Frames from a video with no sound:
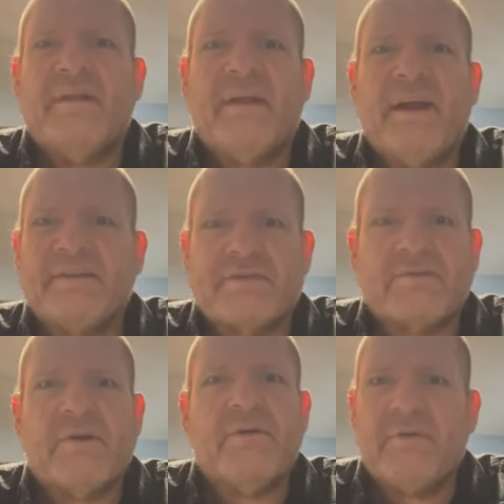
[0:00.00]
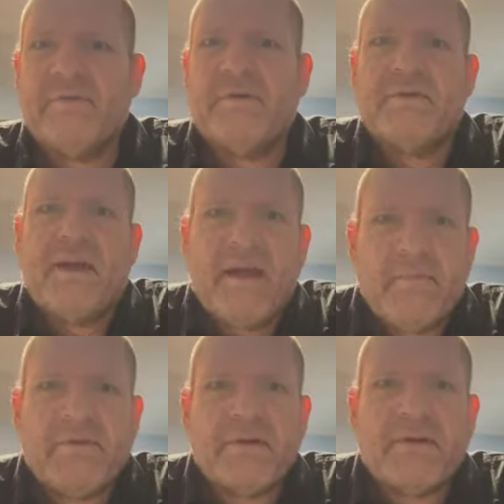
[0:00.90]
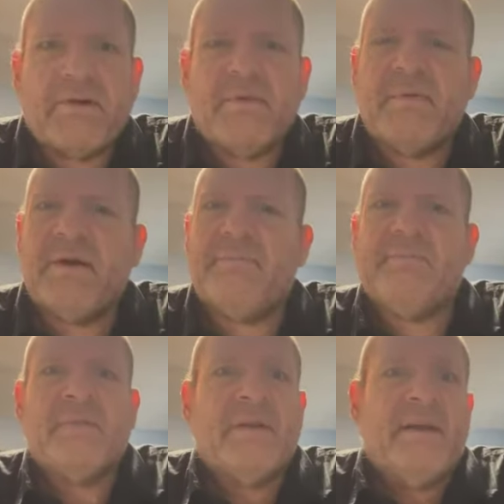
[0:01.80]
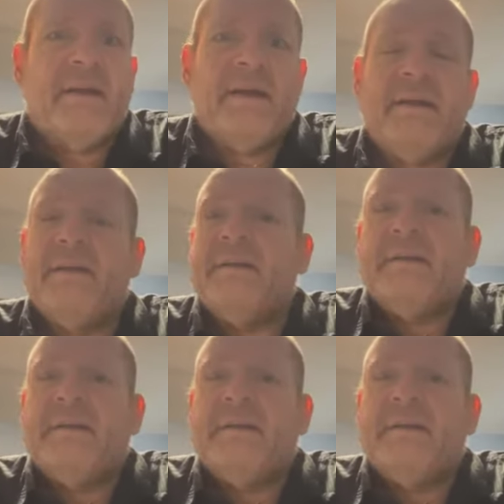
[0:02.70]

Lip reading: that strong with vocabulary, but hey,